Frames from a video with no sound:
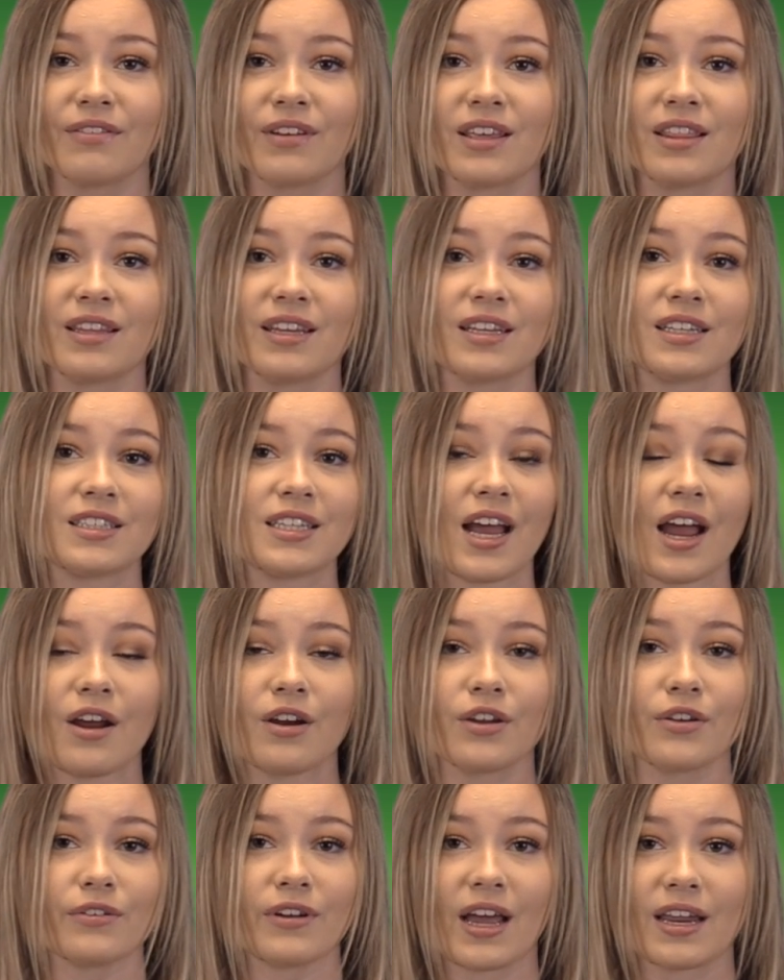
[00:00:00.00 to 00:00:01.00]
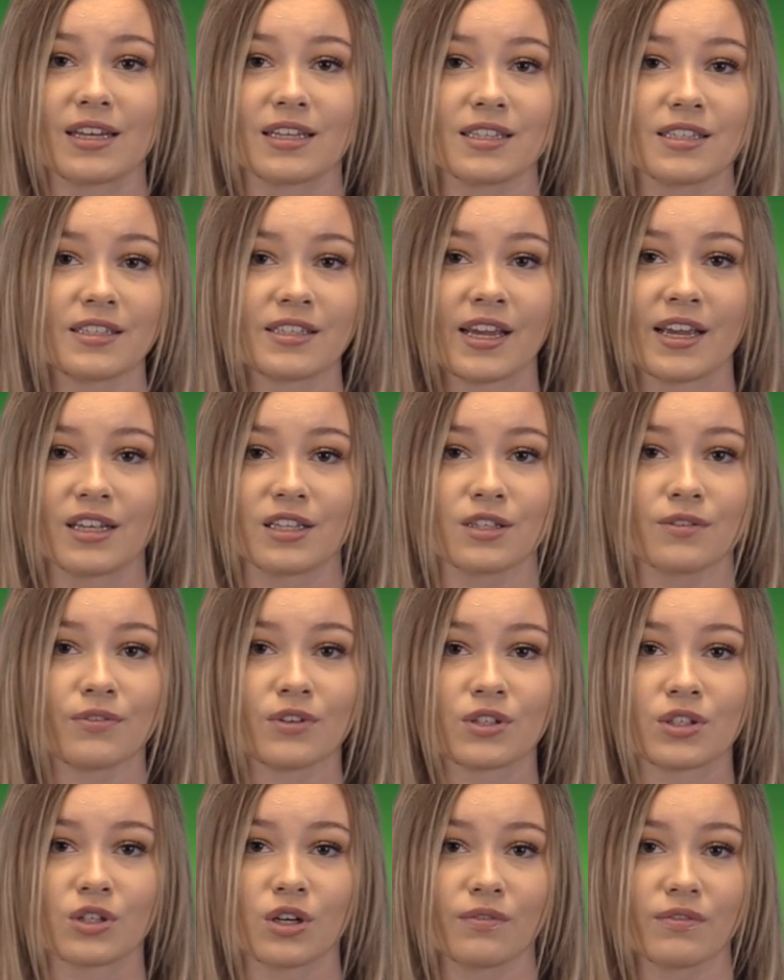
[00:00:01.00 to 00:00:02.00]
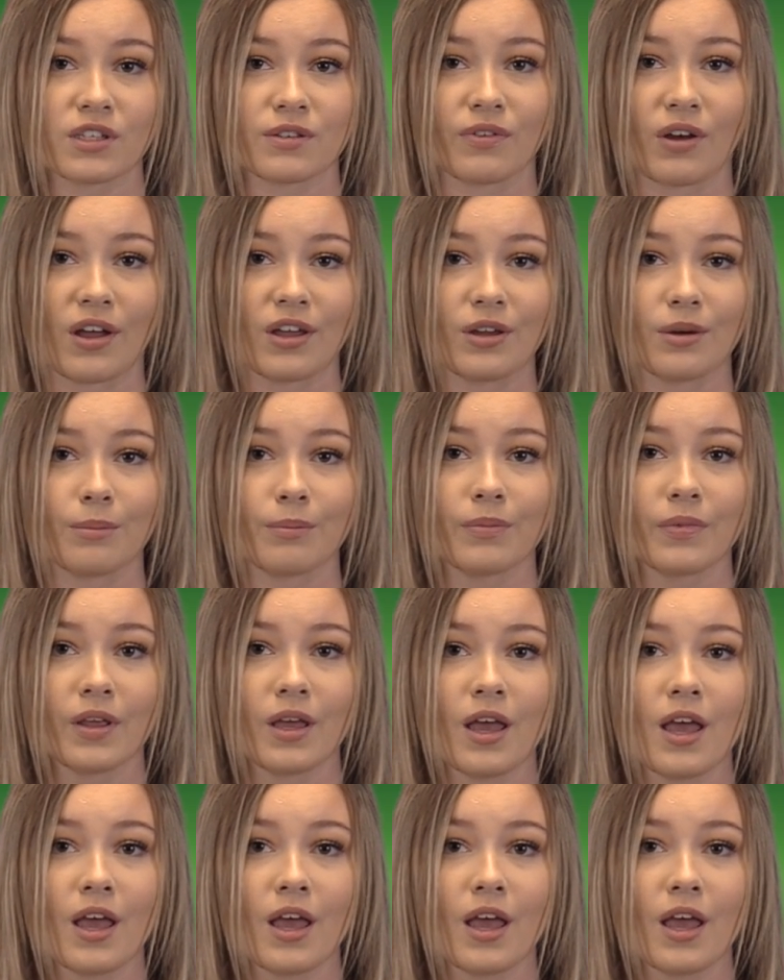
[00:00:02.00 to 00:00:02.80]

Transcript: in the entire United States for service volume,